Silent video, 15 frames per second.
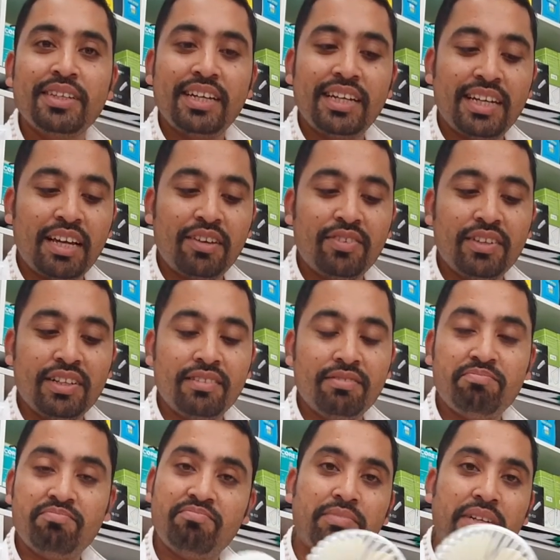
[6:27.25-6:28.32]
And I feel,
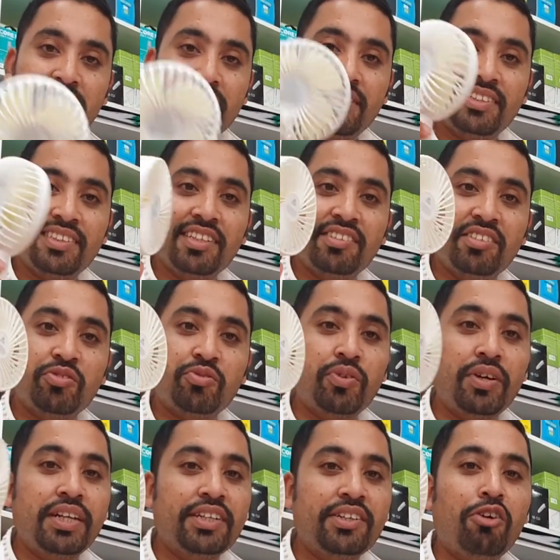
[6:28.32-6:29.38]
but this is
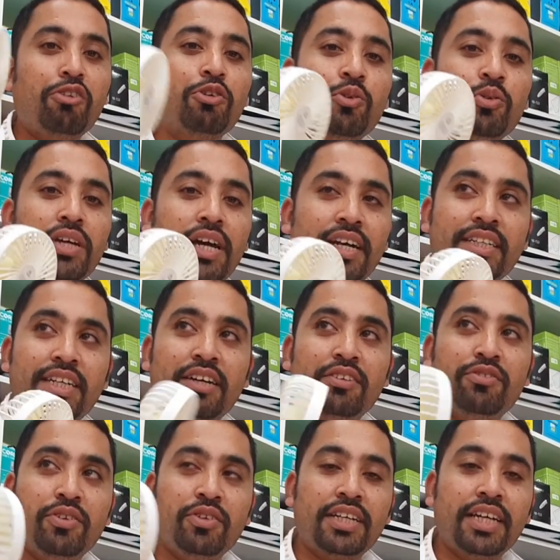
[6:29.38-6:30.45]
really not good idea
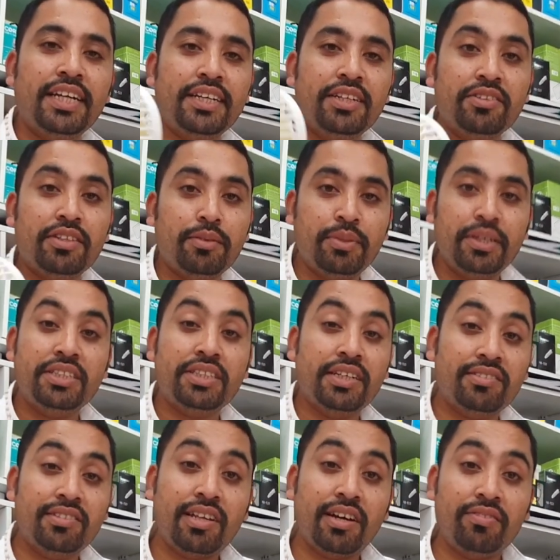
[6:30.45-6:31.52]
if you take it to the beach
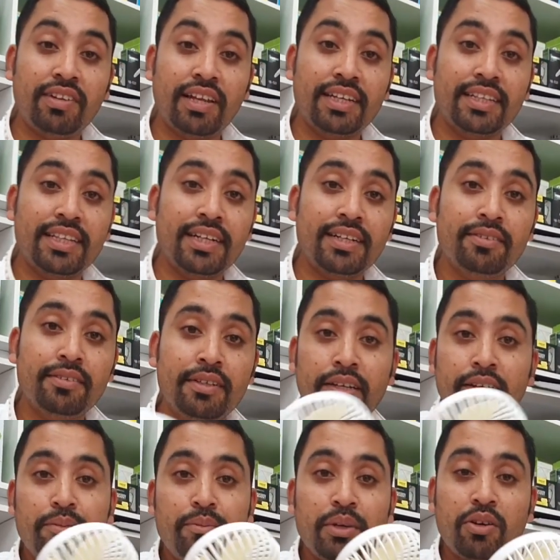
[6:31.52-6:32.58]
and stuff like that,
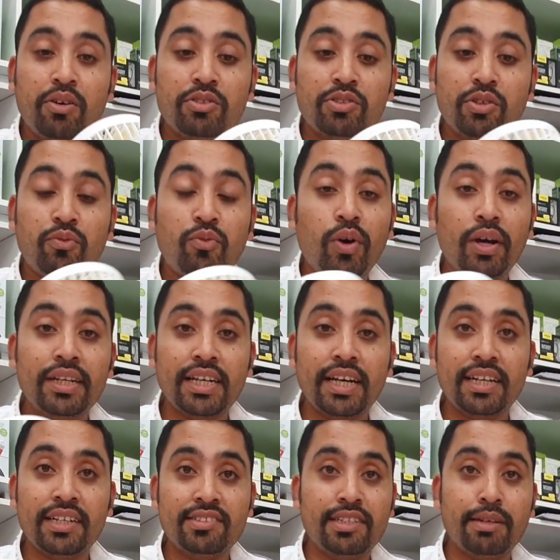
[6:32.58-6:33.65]
because of white
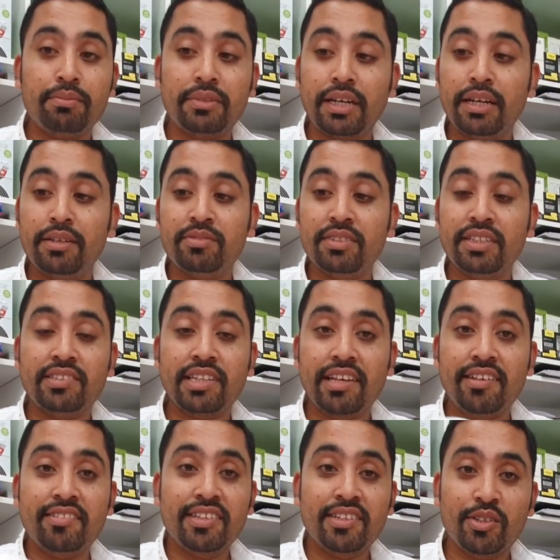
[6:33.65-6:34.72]
color sometimes it's
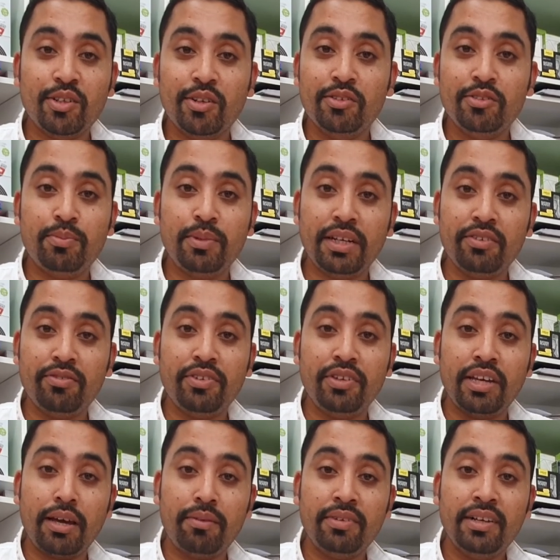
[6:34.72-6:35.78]
easy to lose, but if you
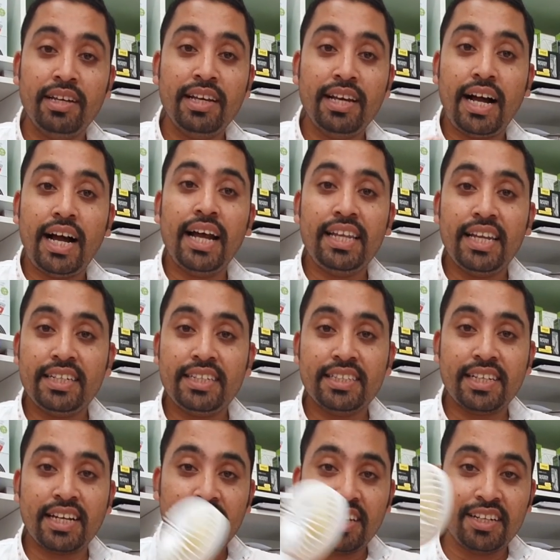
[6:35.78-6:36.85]
have highlighted
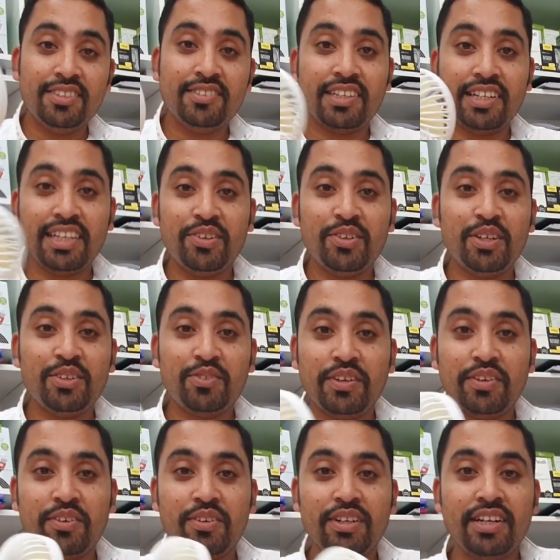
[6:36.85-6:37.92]
color easily you can
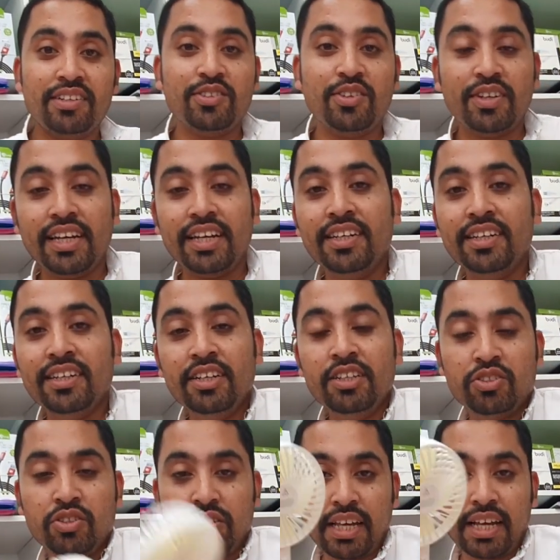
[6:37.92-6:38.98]
recognize. Okay,
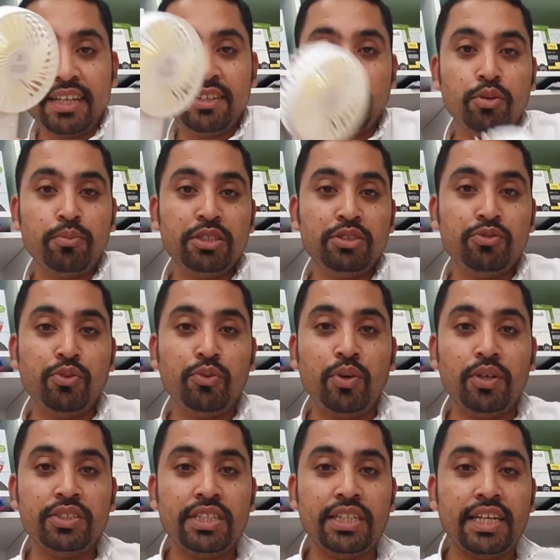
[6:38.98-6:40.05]
so thank you so much for
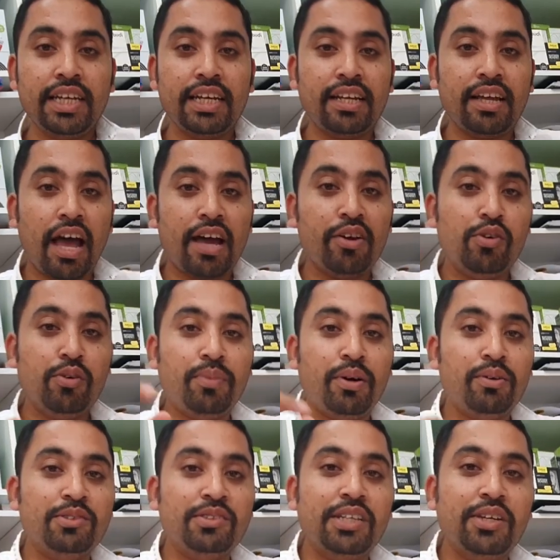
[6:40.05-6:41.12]
watching, and I hope
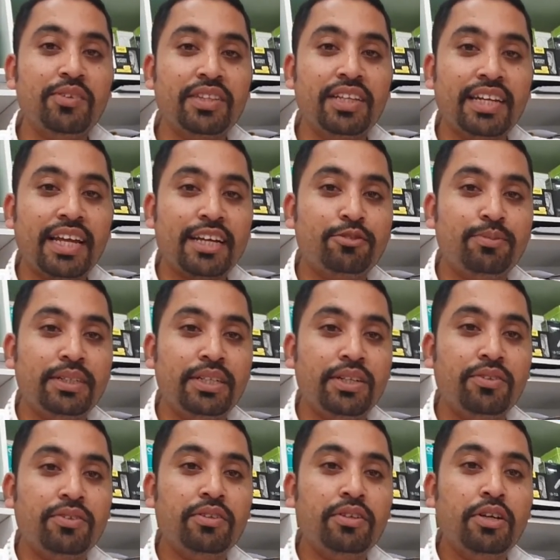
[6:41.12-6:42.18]
I'll see you in the next
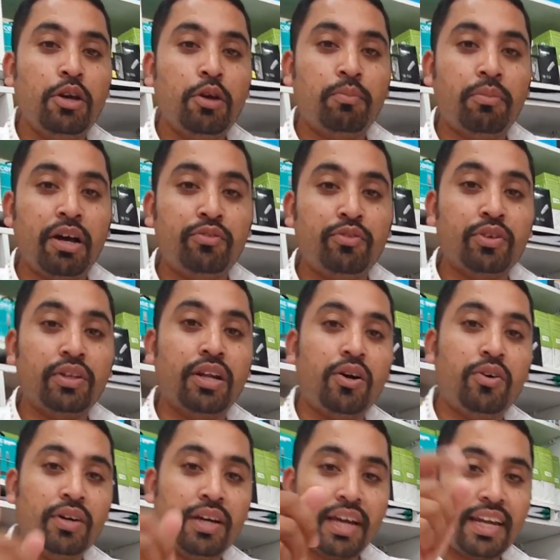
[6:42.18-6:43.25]
video. Bye for
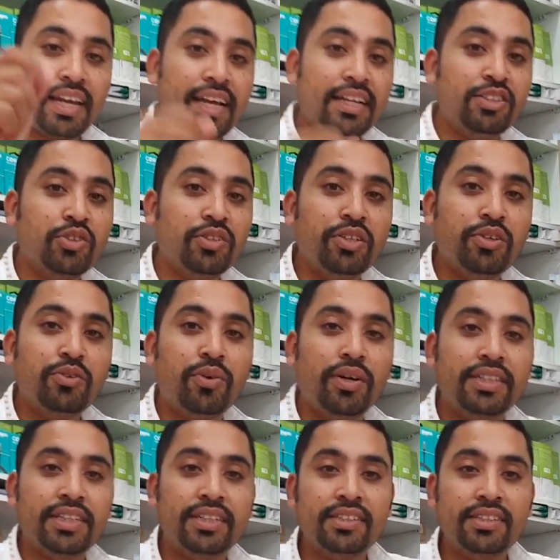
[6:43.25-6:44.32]
now and enjoy your
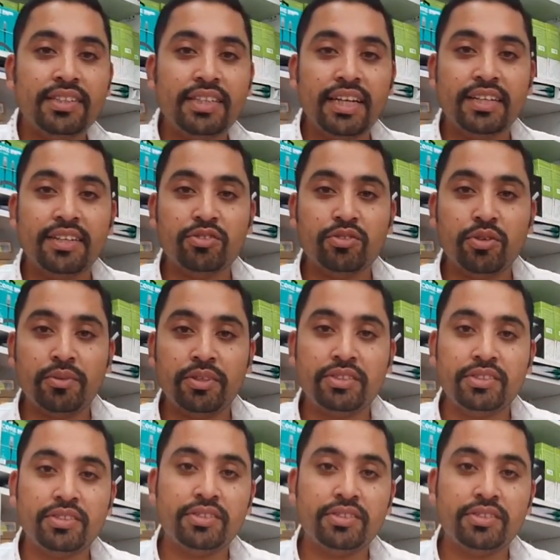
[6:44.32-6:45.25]
weather. Thank you so much.